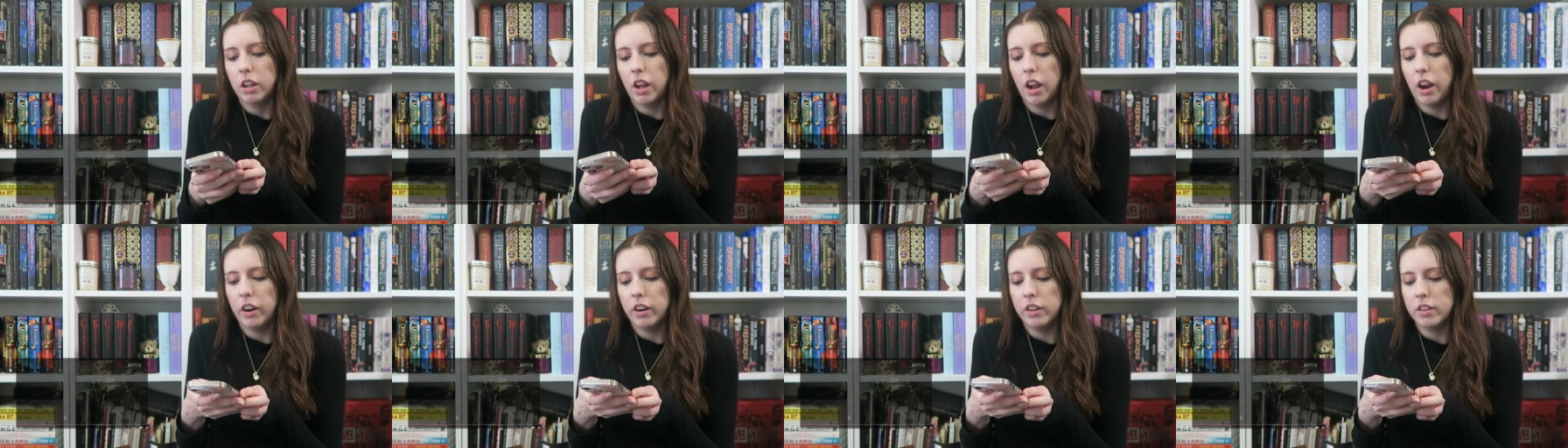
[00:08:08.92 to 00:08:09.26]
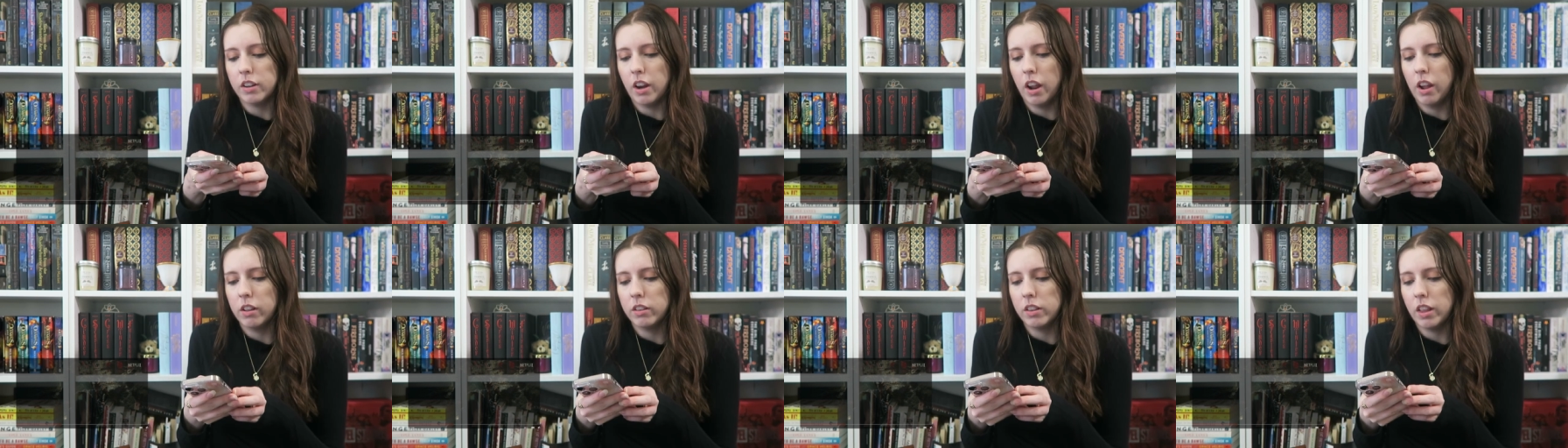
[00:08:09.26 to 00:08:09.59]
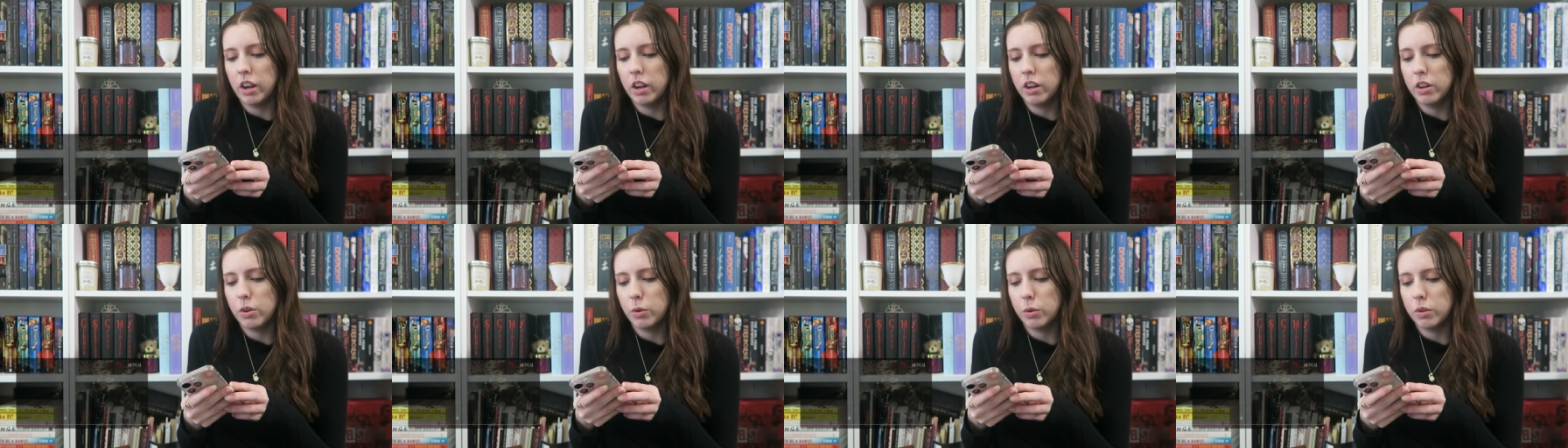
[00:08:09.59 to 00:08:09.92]
Harry Styles
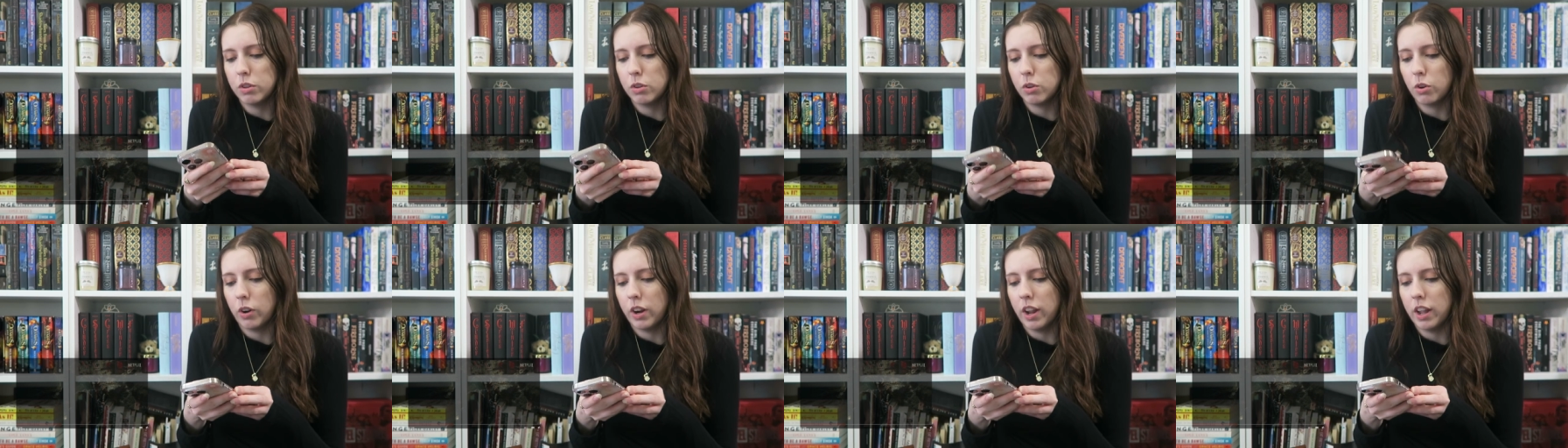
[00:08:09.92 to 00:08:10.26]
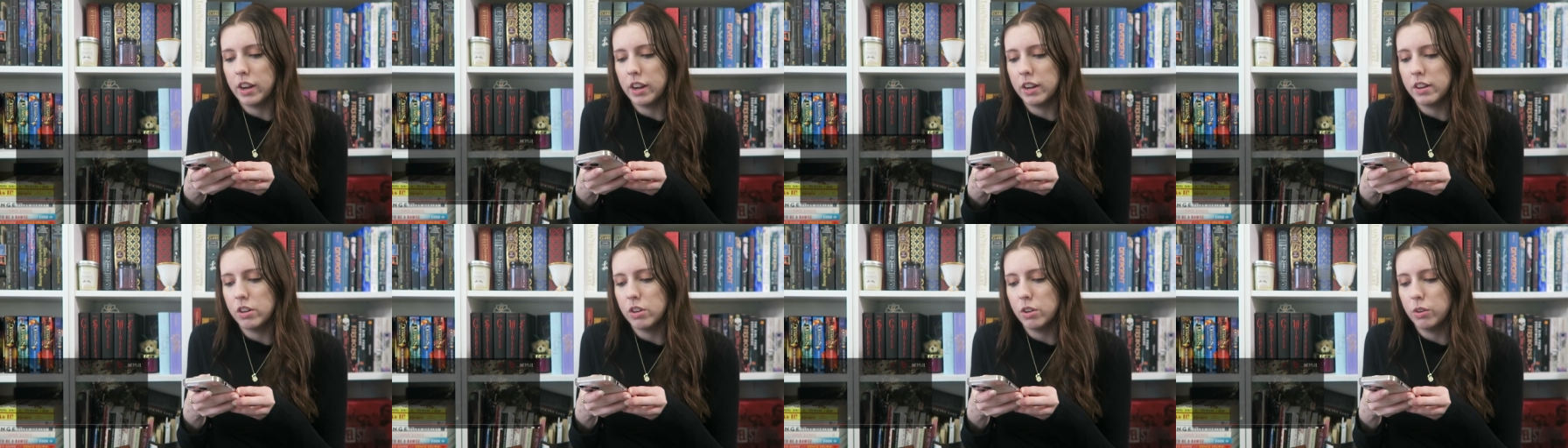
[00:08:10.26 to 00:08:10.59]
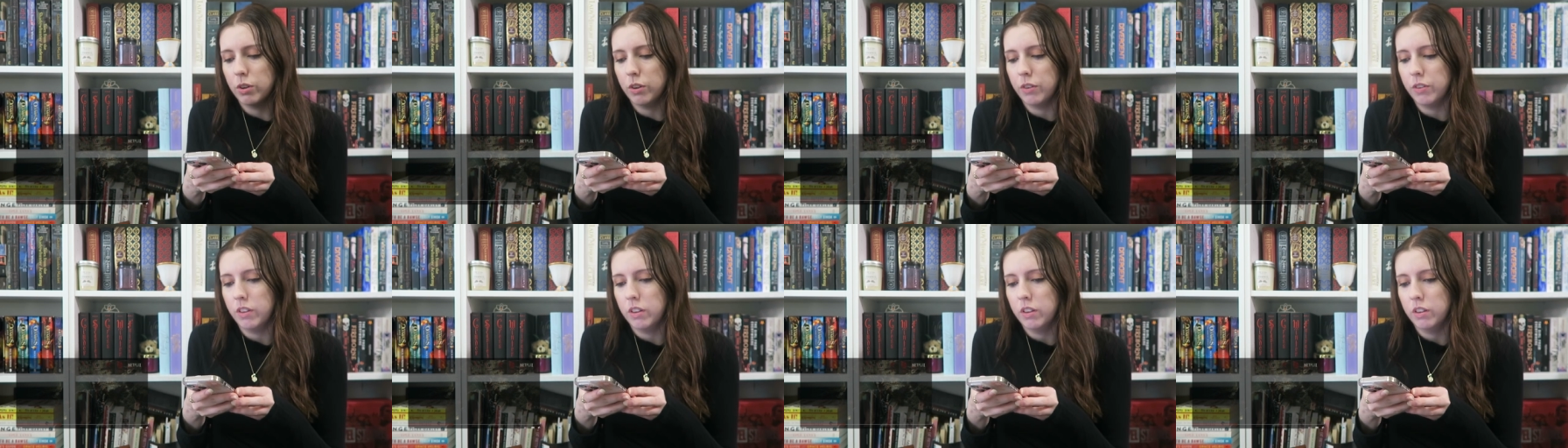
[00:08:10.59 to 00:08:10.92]
added to a story I need to
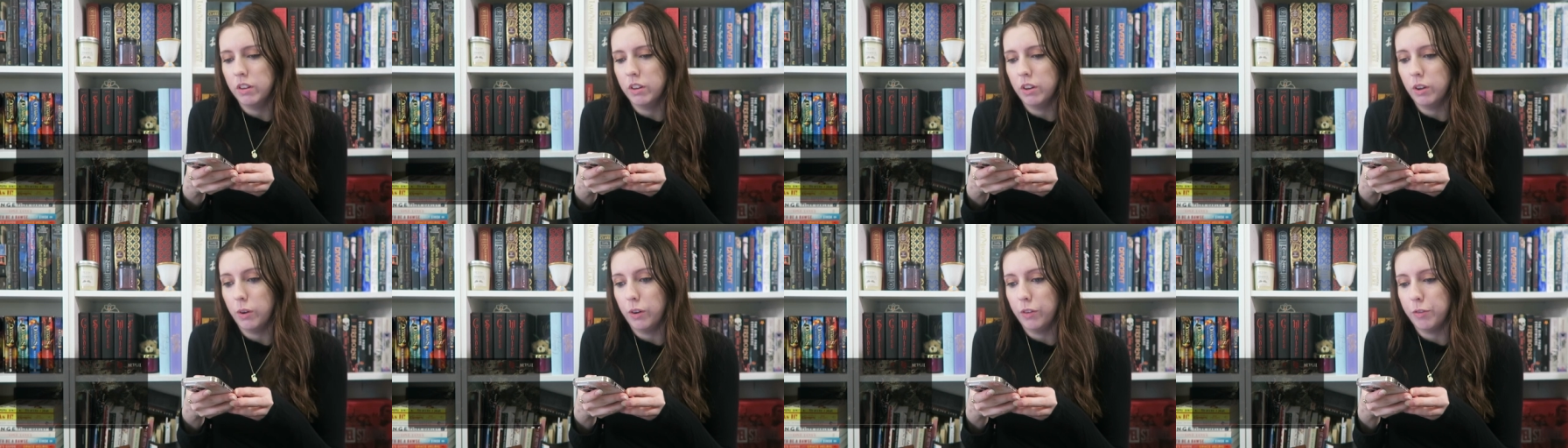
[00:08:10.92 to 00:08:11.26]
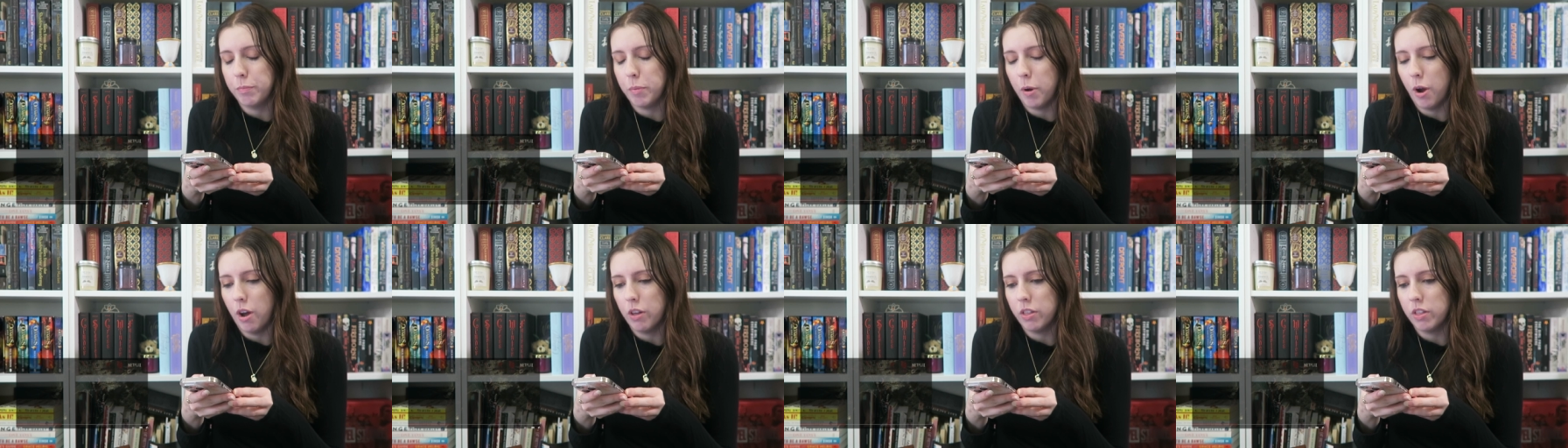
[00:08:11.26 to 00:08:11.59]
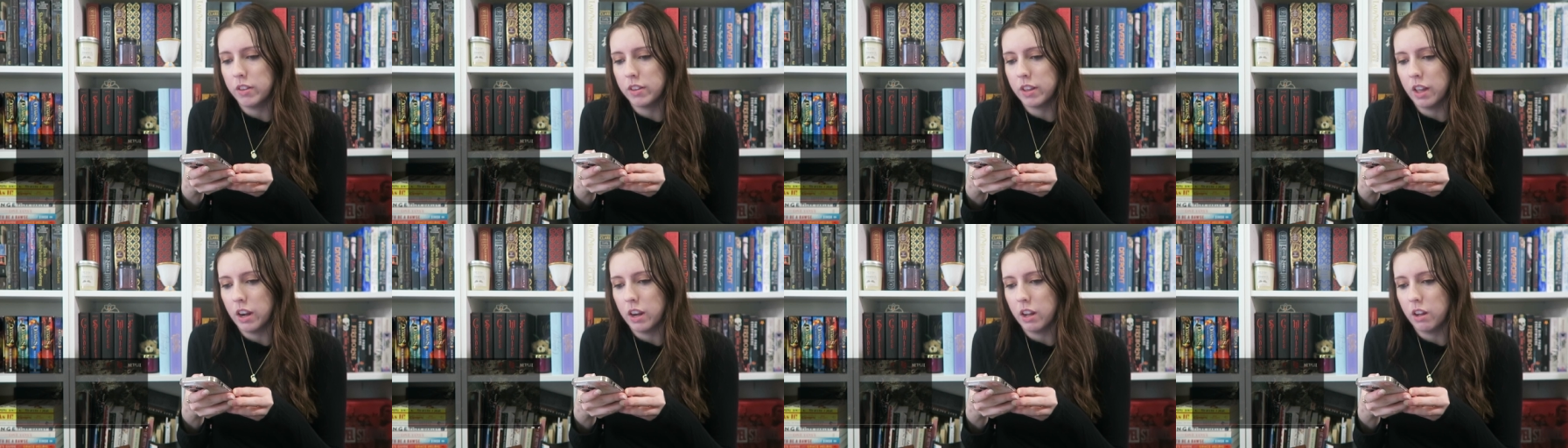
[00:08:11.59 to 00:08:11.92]
do know if Perth
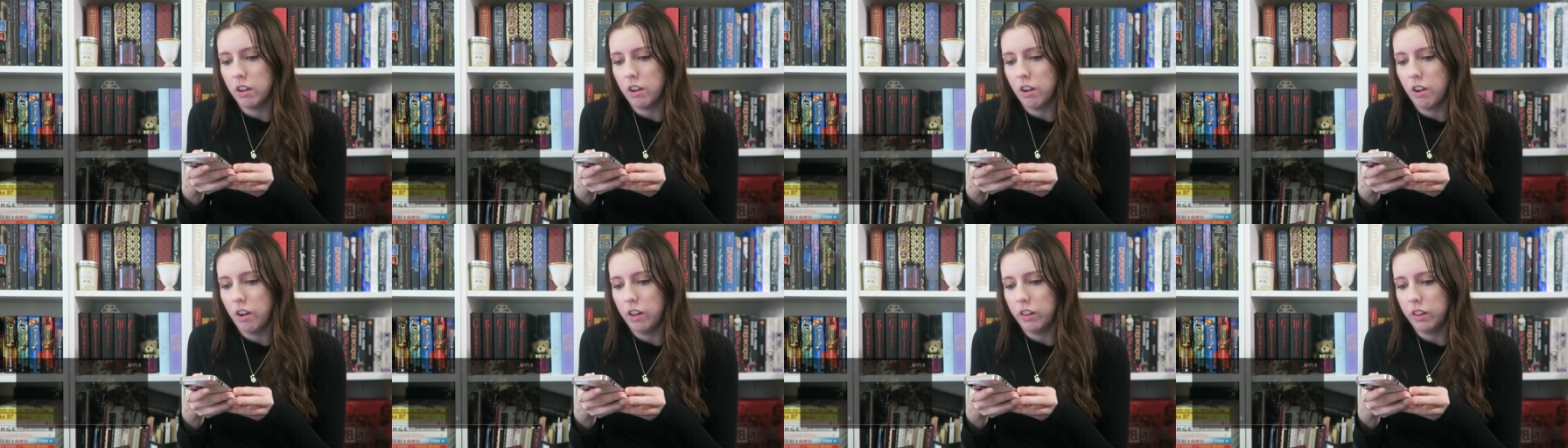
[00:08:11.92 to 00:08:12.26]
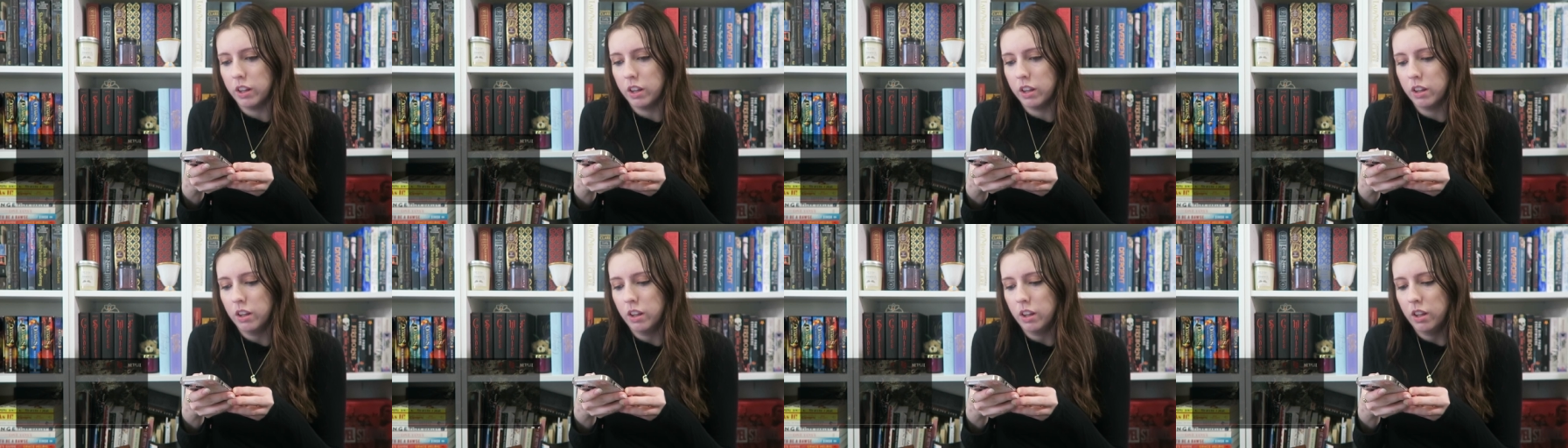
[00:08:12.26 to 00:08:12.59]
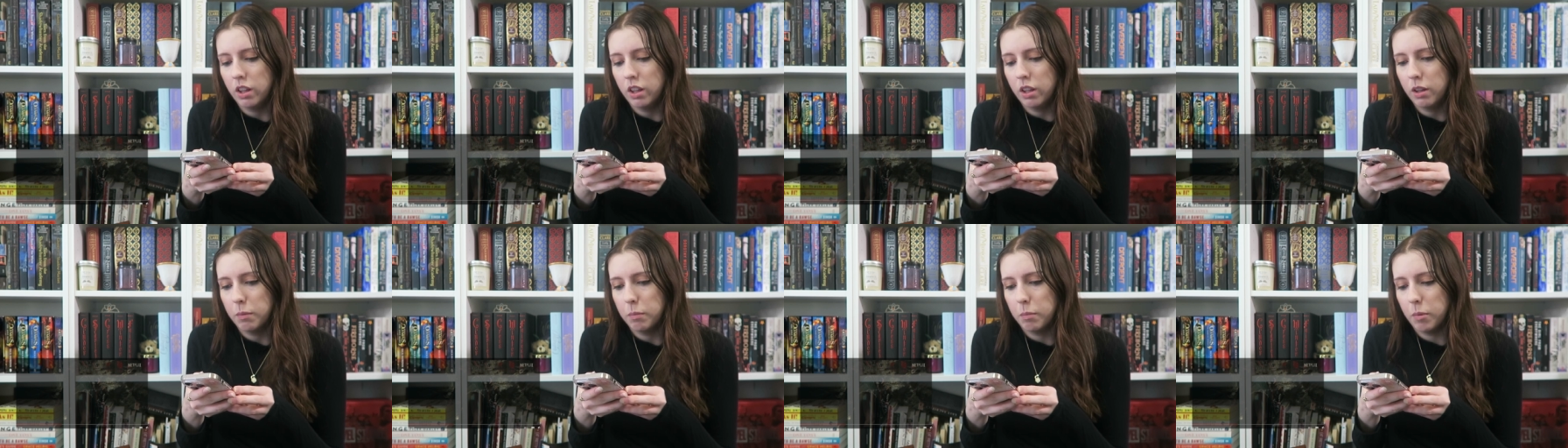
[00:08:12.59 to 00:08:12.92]
is getting early
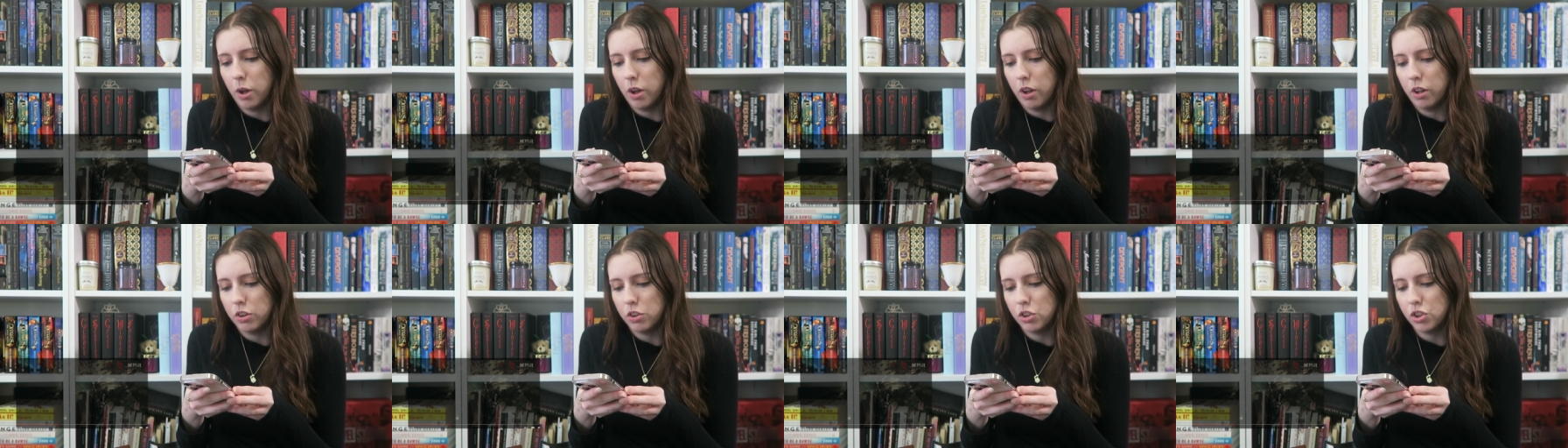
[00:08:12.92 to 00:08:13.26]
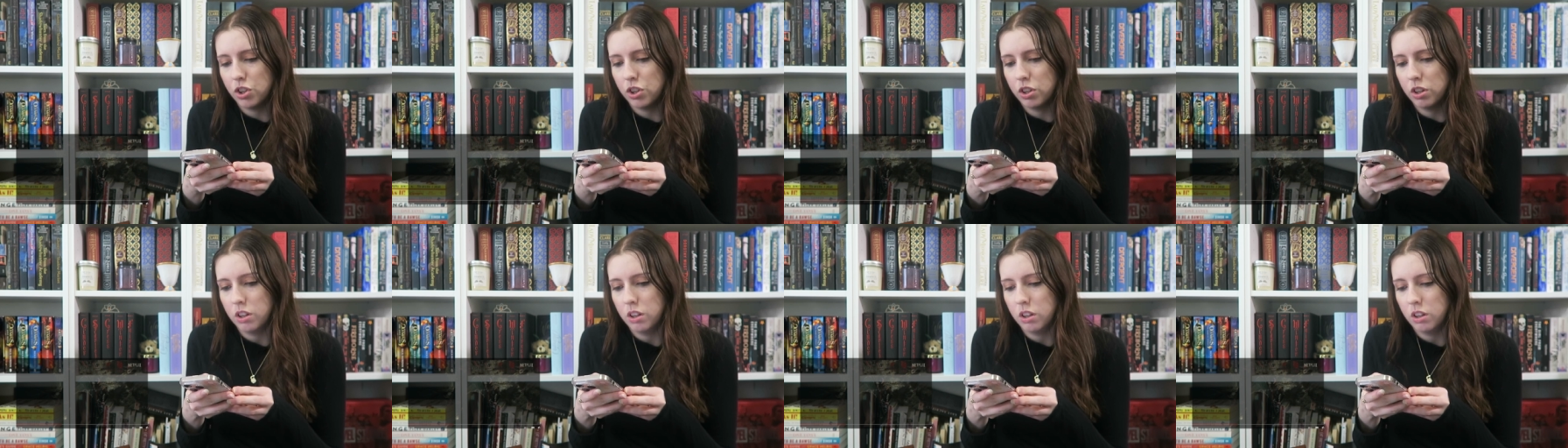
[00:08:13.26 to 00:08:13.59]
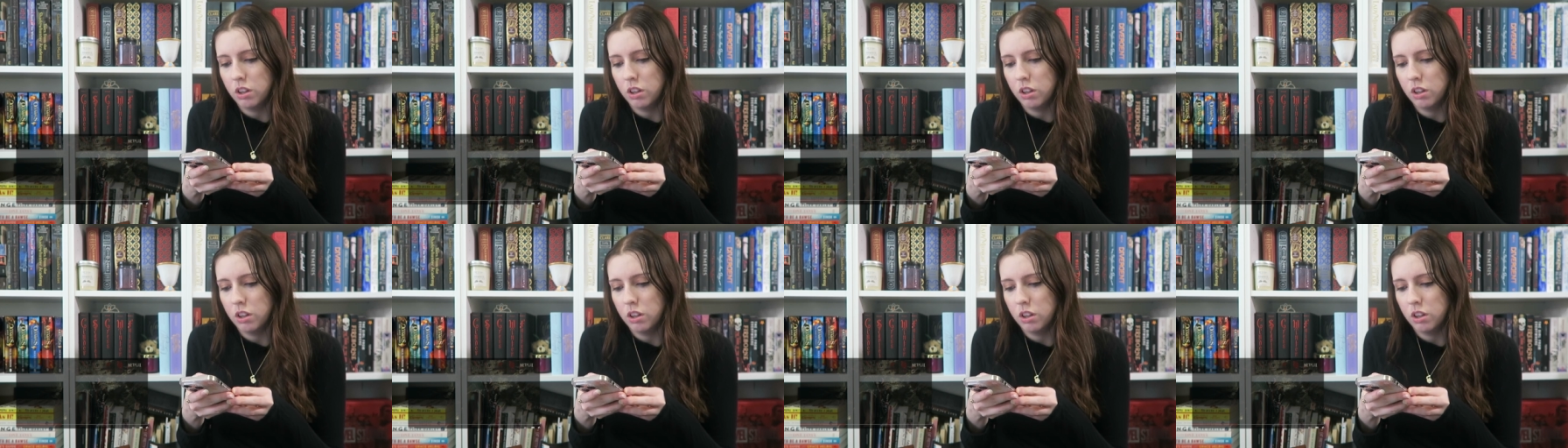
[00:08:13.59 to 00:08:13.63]
merch.